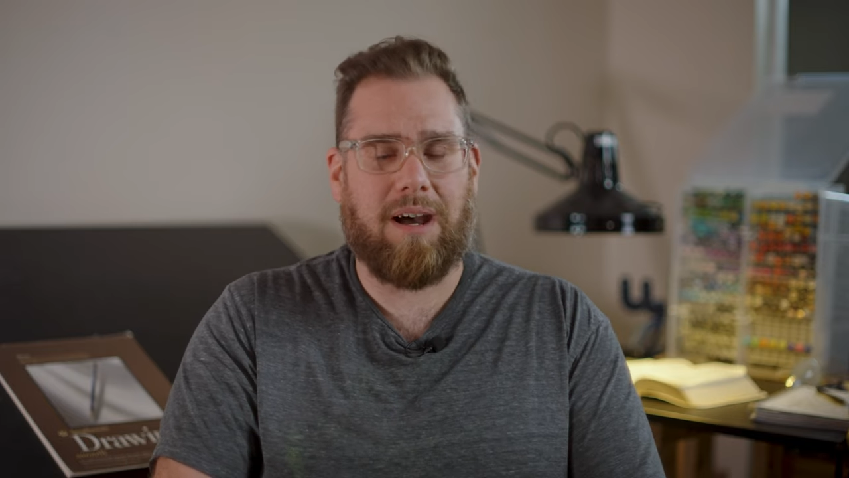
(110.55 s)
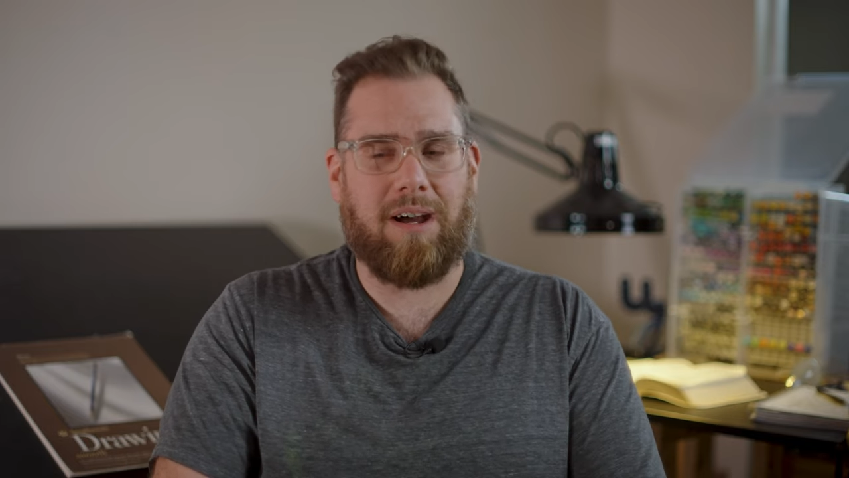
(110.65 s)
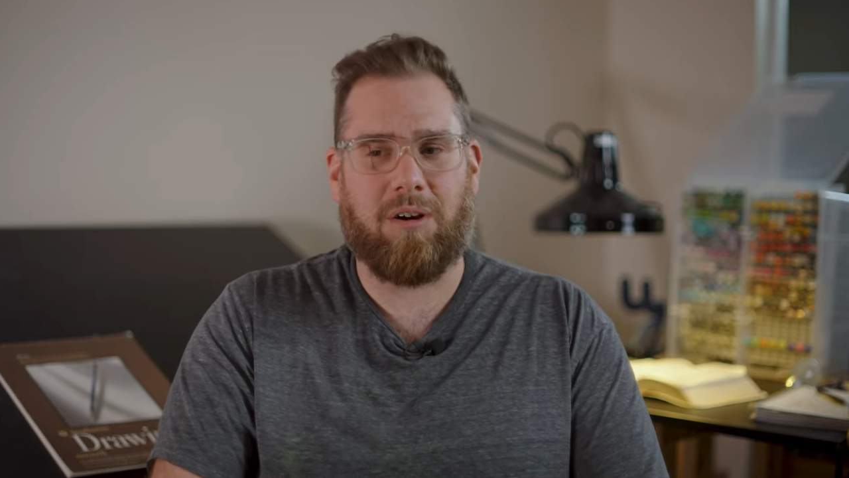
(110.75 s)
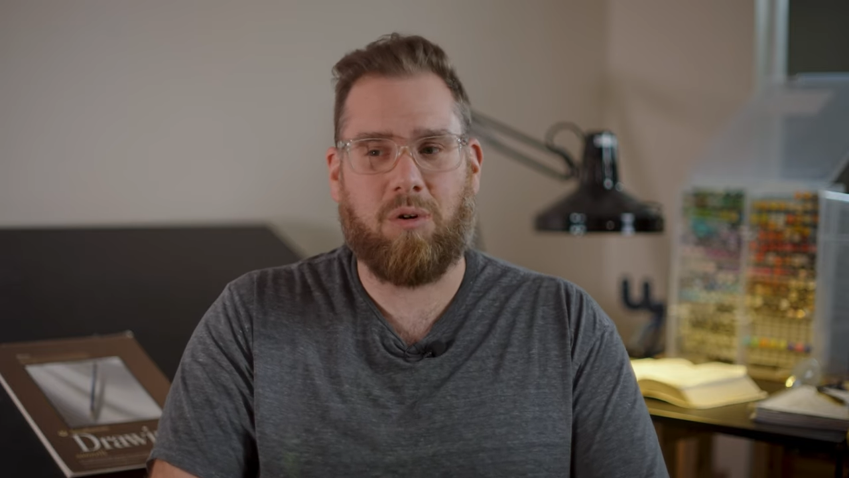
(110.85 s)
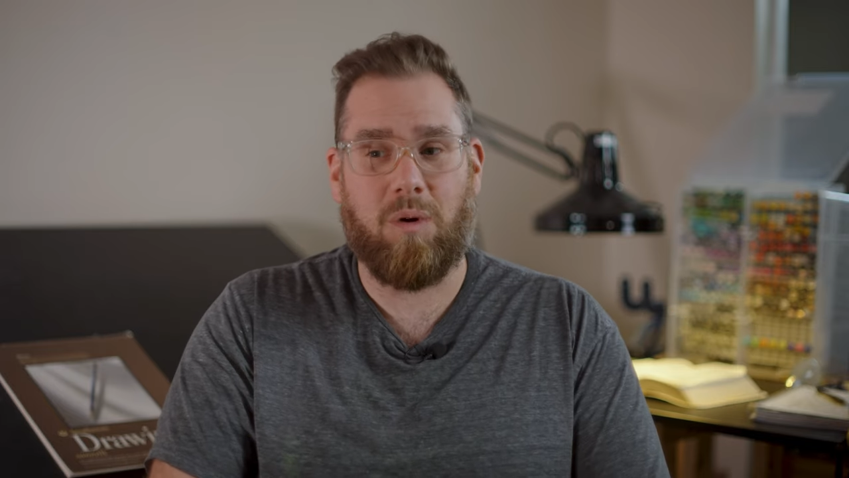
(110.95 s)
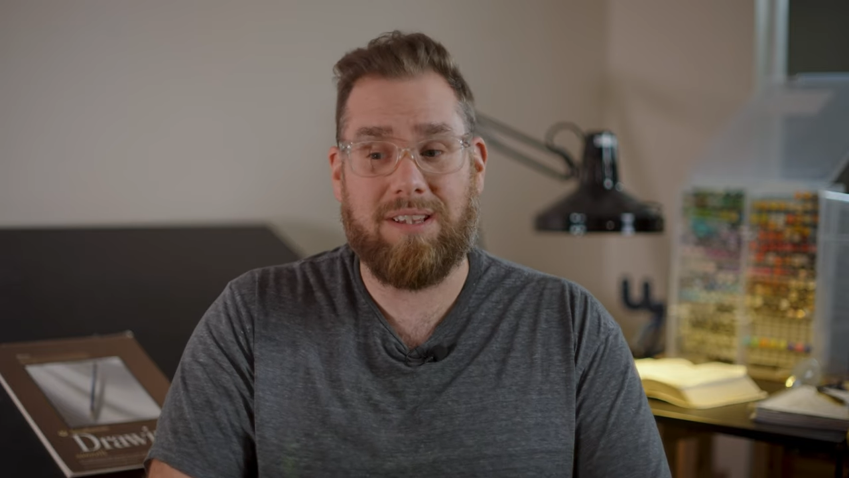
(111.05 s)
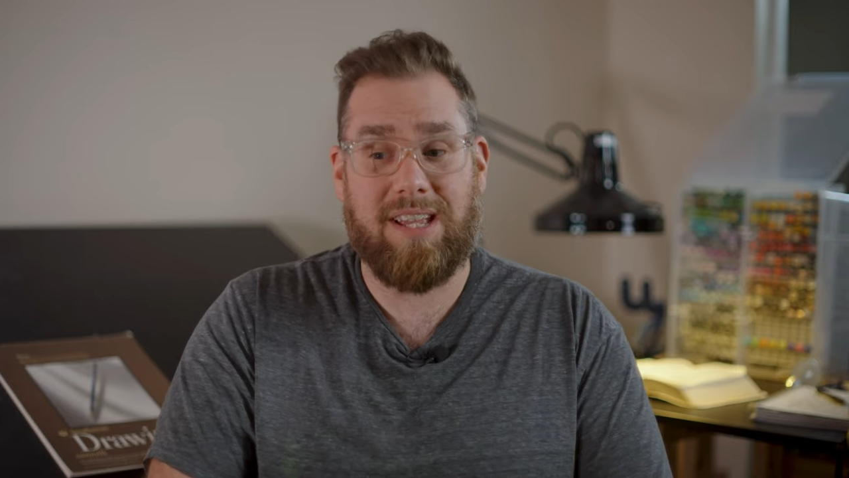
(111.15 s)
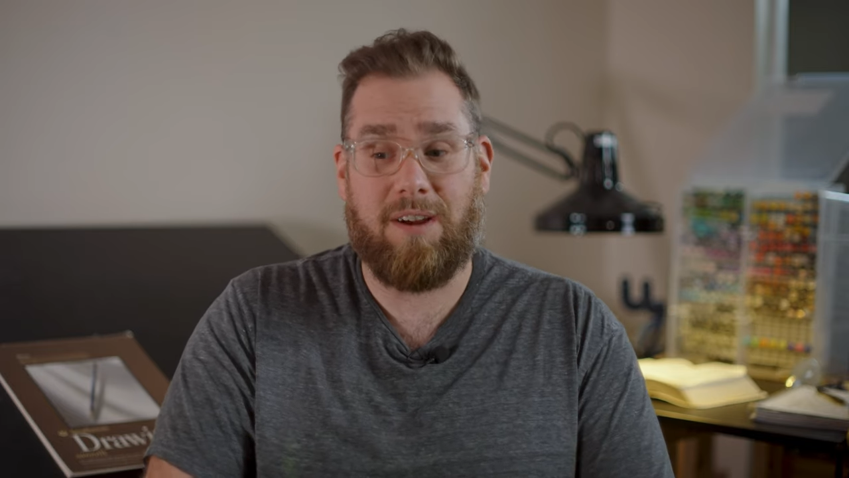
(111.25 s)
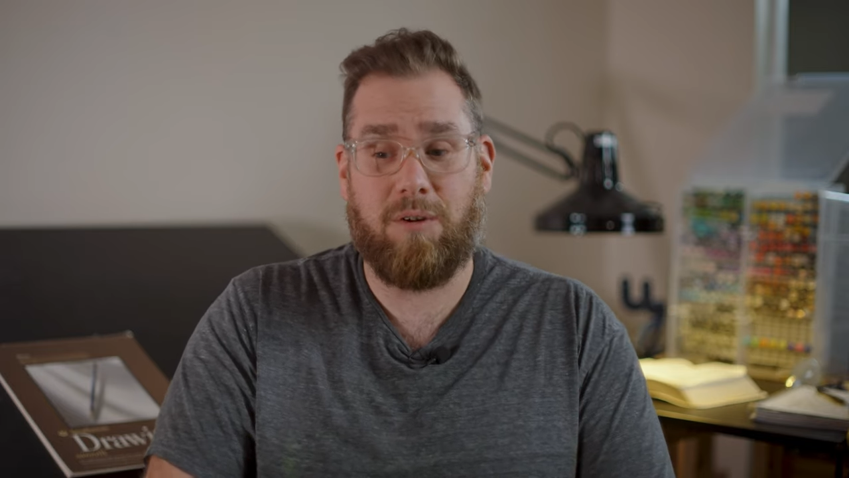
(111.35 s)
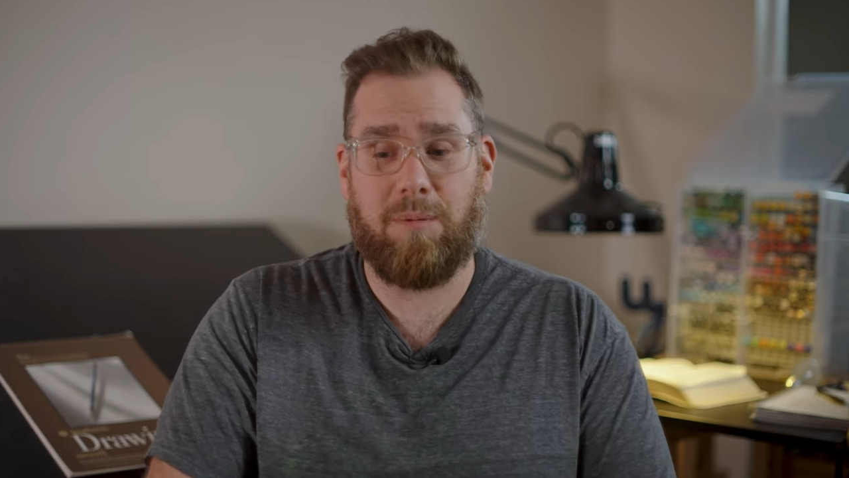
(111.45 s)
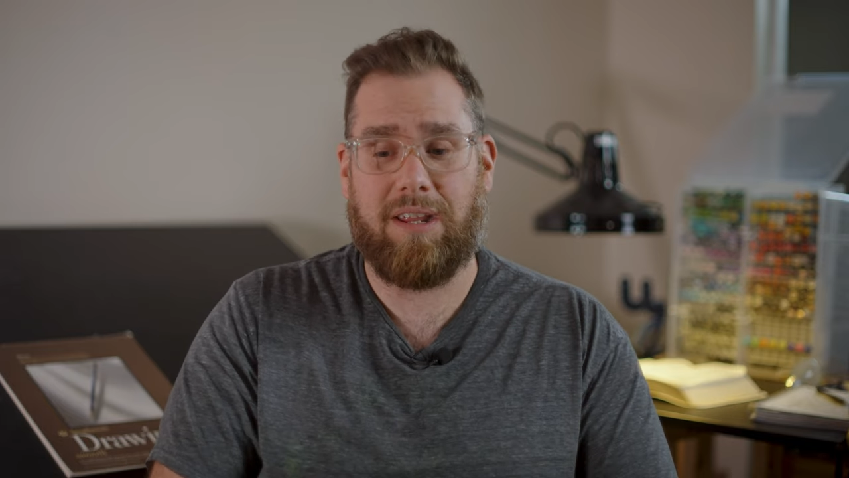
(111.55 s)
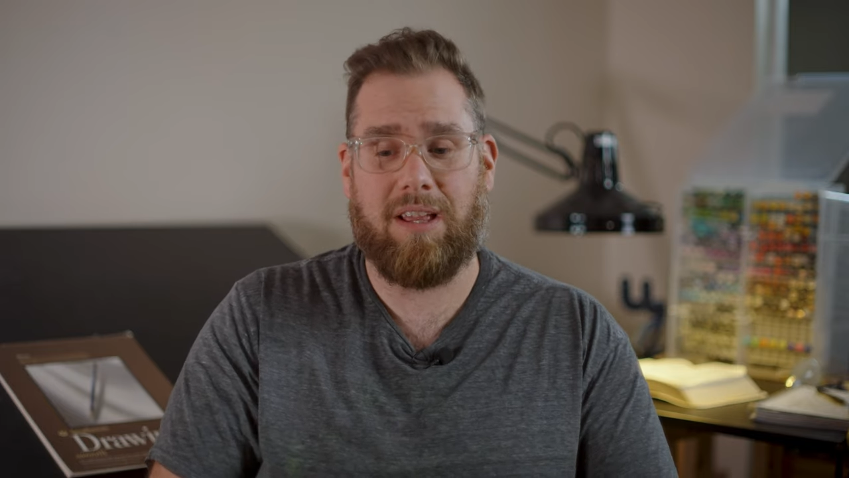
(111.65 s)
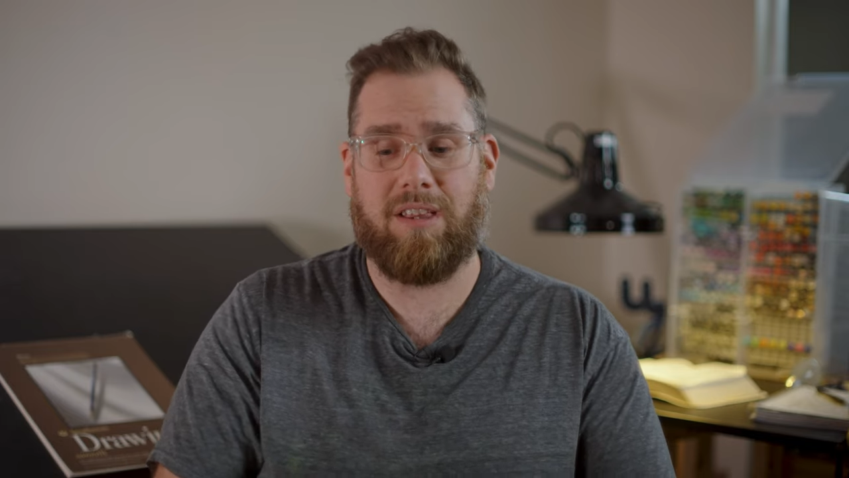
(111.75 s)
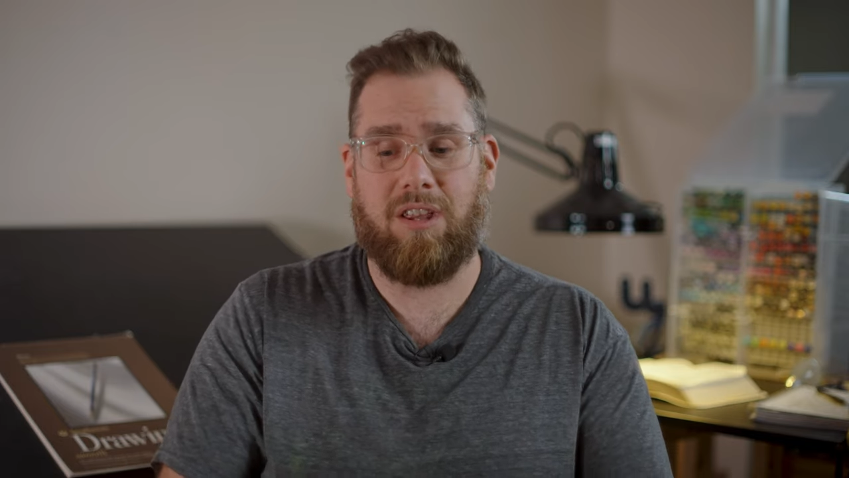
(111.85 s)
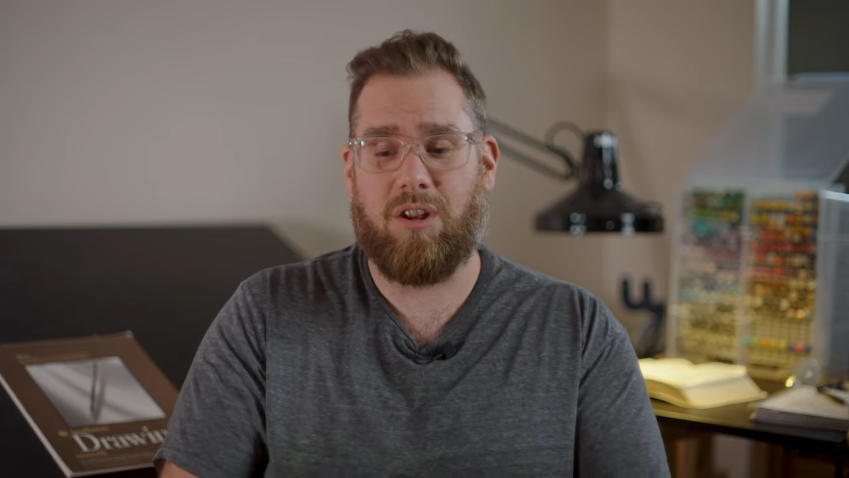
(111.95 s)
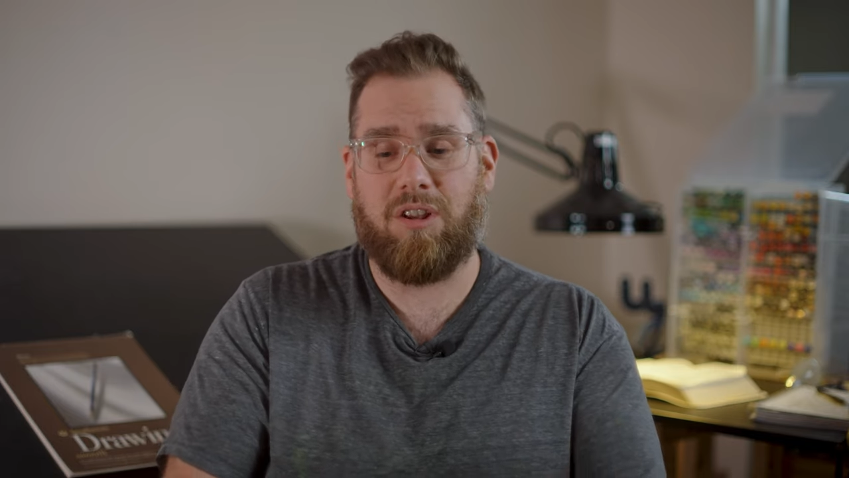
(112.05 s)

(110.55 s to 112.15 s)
according to everybody, you know,